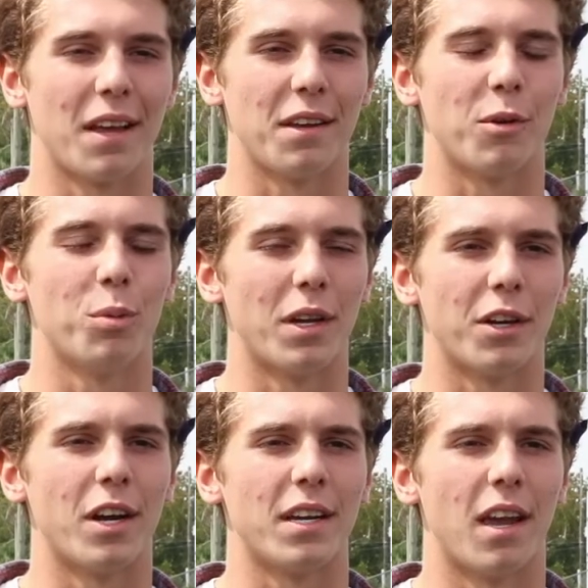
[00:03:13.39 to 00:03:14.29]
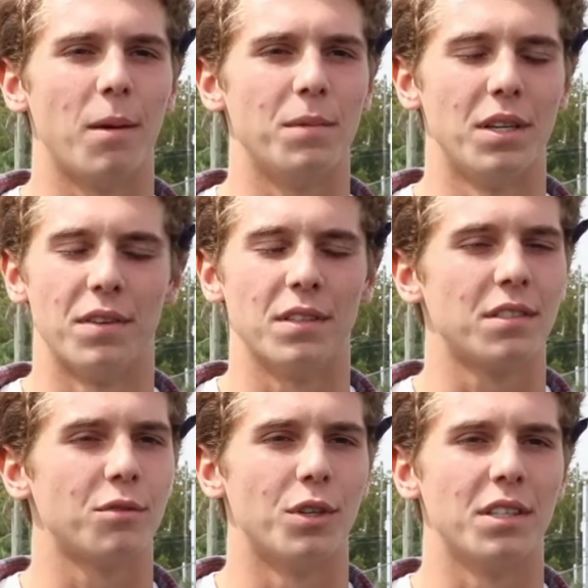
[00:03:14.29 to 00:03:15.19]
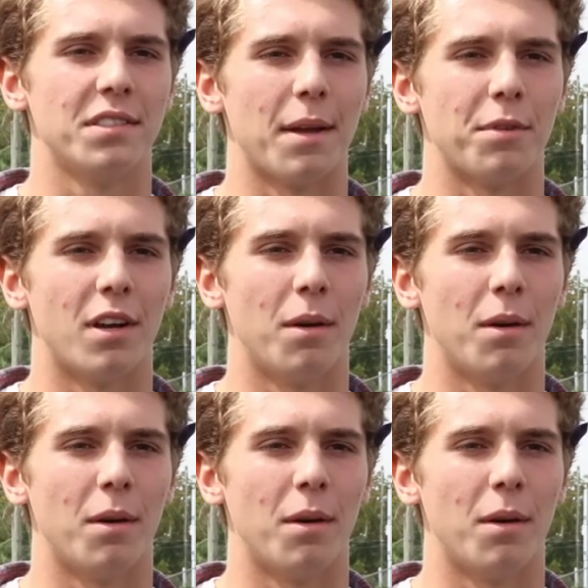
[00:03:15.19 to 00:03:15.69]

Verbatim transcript: I think we played a great game. Defense really stepped it